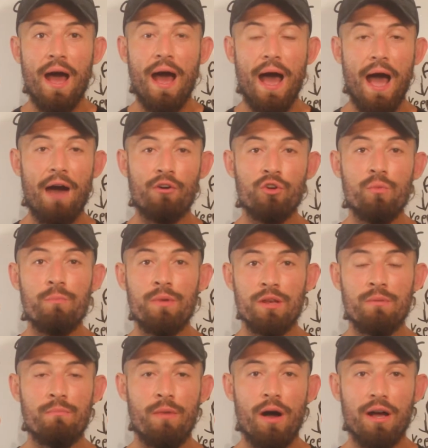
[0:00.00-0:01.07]
how to
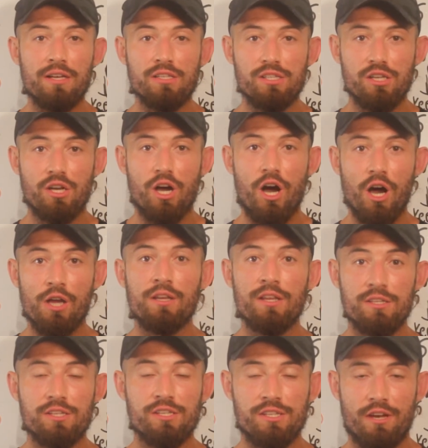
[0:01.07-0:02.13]
minimize
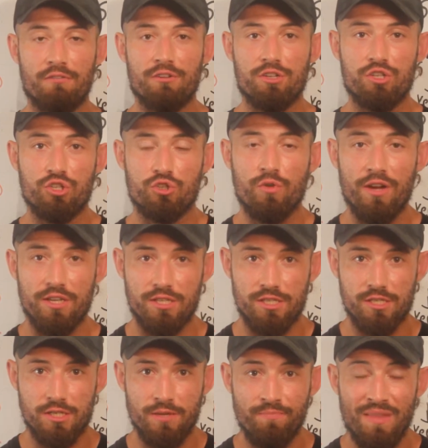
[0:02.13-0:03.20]
unnecessary
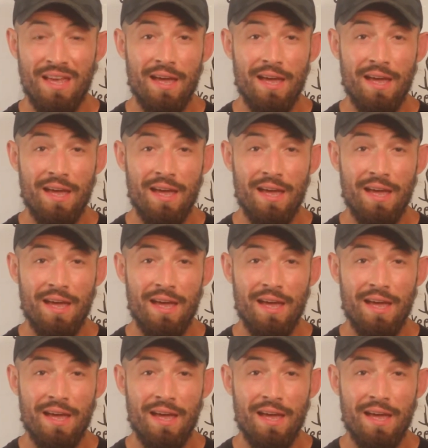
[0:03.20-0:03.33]
stress.